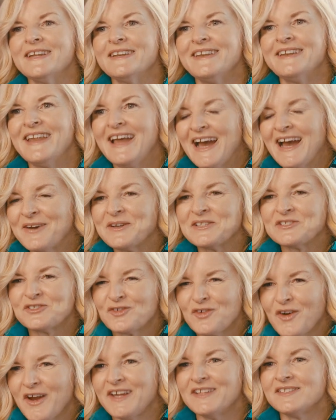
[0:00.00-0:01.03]
now it's
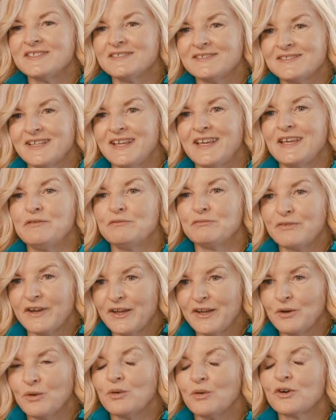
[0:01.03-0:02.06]
great to see
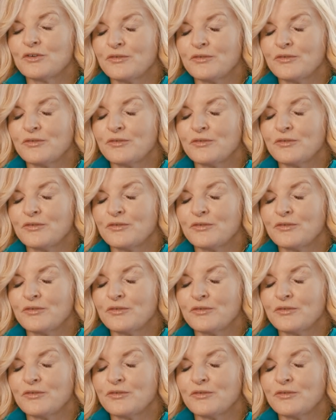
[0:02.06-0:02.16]
real